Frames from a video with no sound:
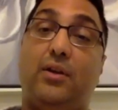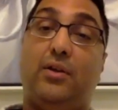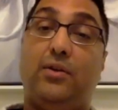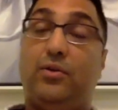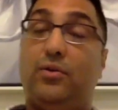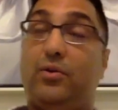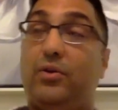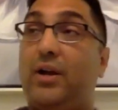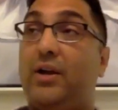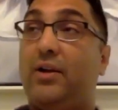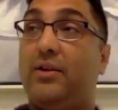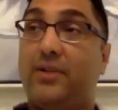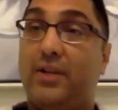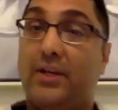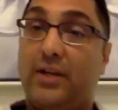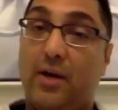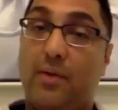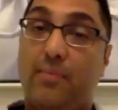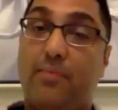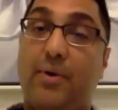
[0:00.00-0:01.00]
learn how to
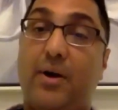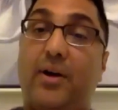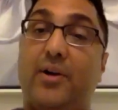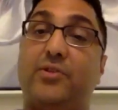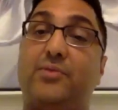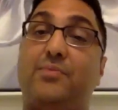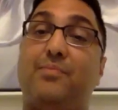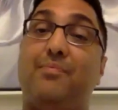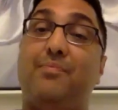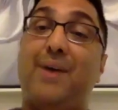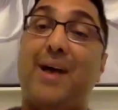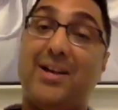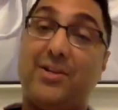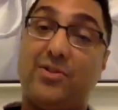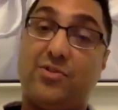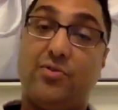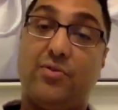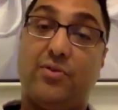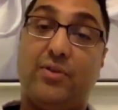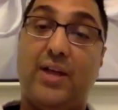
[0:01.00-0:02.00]
take out buyers,
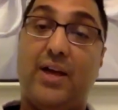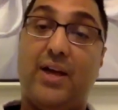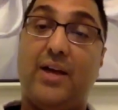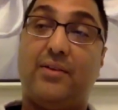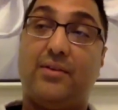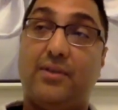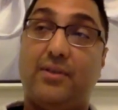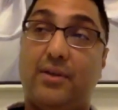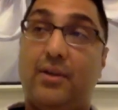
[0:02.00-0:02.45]
master that,